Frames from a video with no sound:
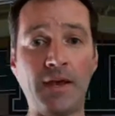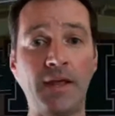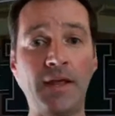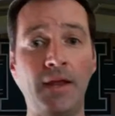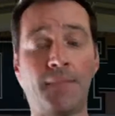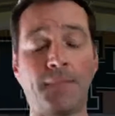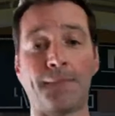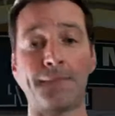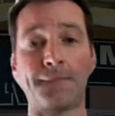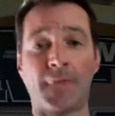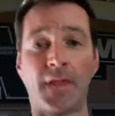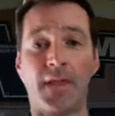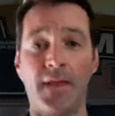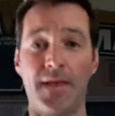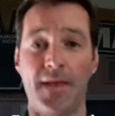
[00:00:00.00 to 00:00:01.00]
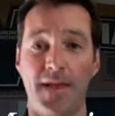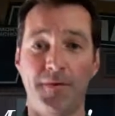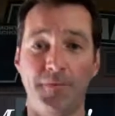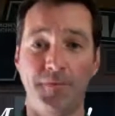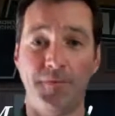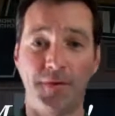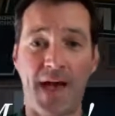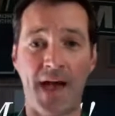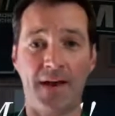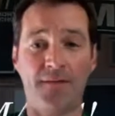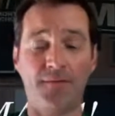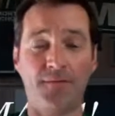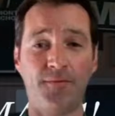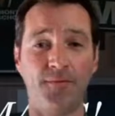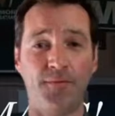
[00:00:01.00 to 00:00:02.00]
they need. And with
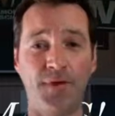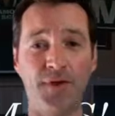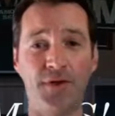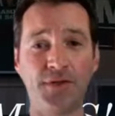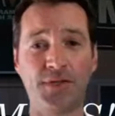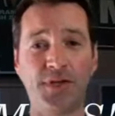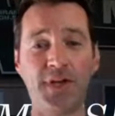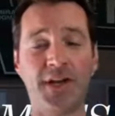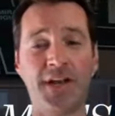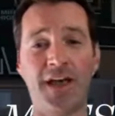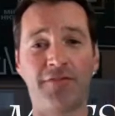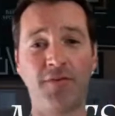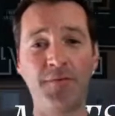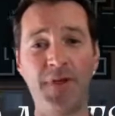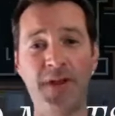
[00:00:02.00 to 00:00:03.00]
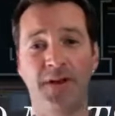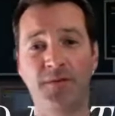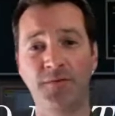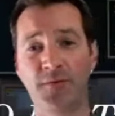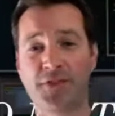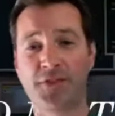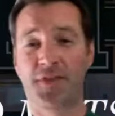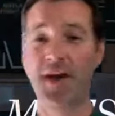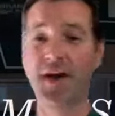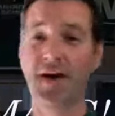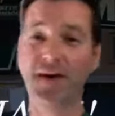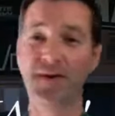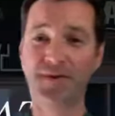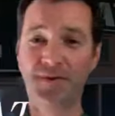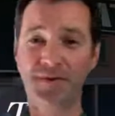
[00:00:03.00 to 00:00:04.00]
that, we usually end every meeting with
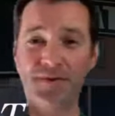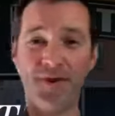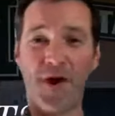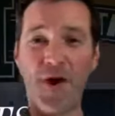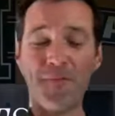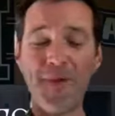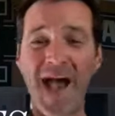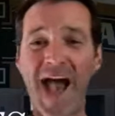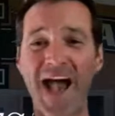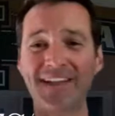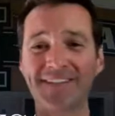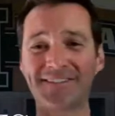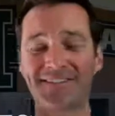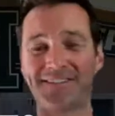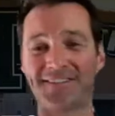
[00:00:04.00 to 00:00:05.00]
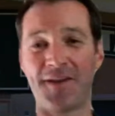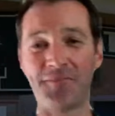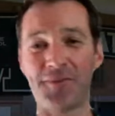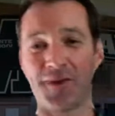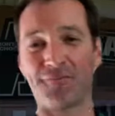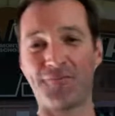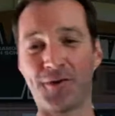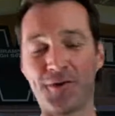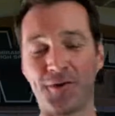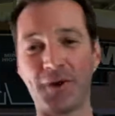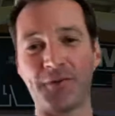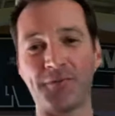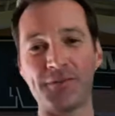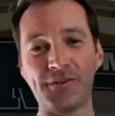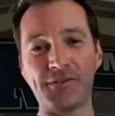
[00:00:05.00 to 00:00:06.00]
Go Mats! I'm looking forward to
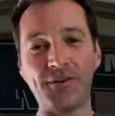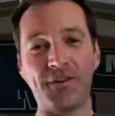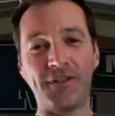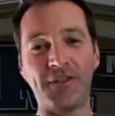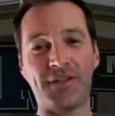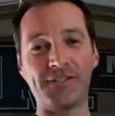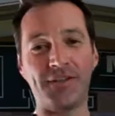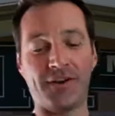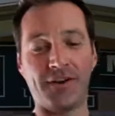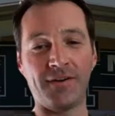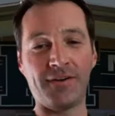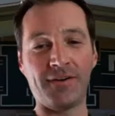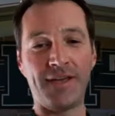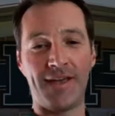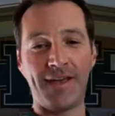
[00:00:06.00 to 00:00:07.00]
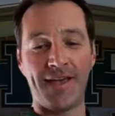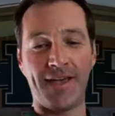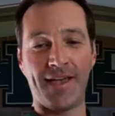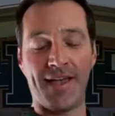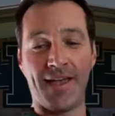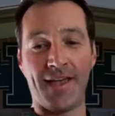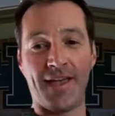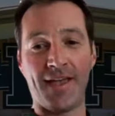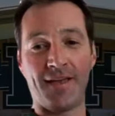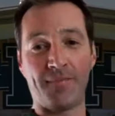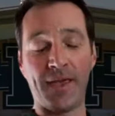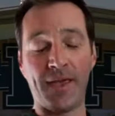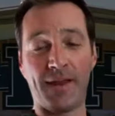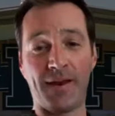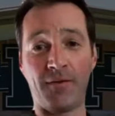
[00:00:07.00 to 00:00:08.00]
working with your student this year
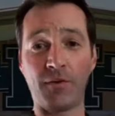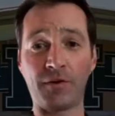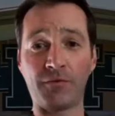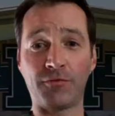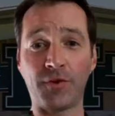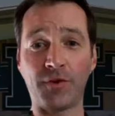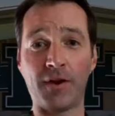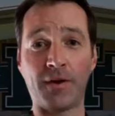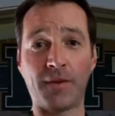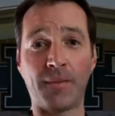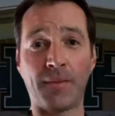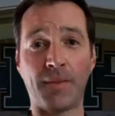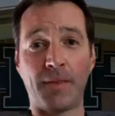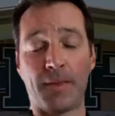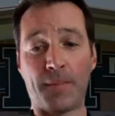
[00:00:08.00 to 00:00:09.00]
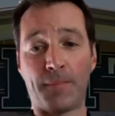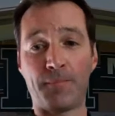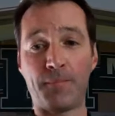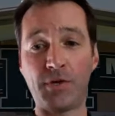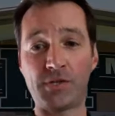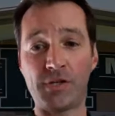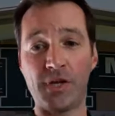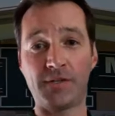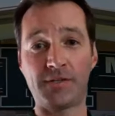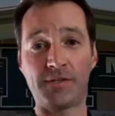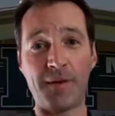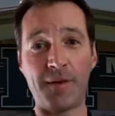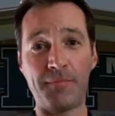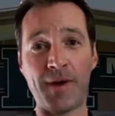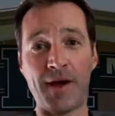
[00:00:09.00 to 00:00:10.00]
and making it a wonderful year. Appreciate you
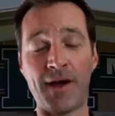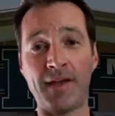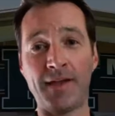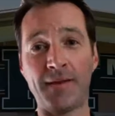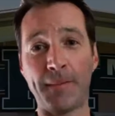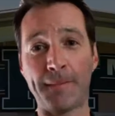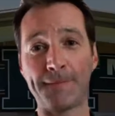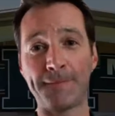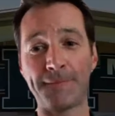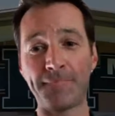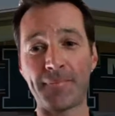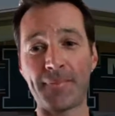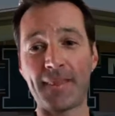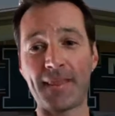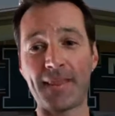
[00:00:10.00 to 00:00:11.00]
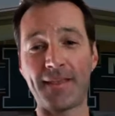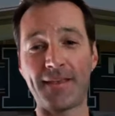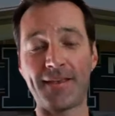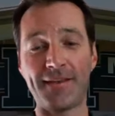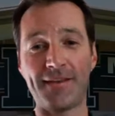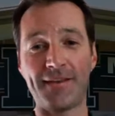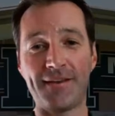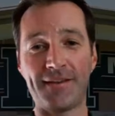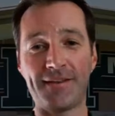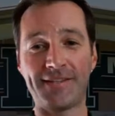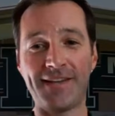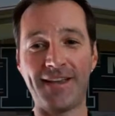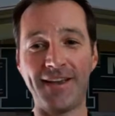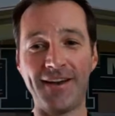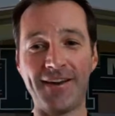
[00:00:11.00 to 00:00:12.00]
stopping by.
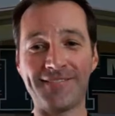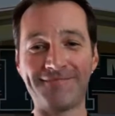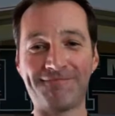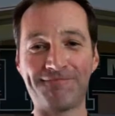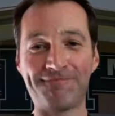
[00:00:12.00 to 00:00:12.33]
Take care.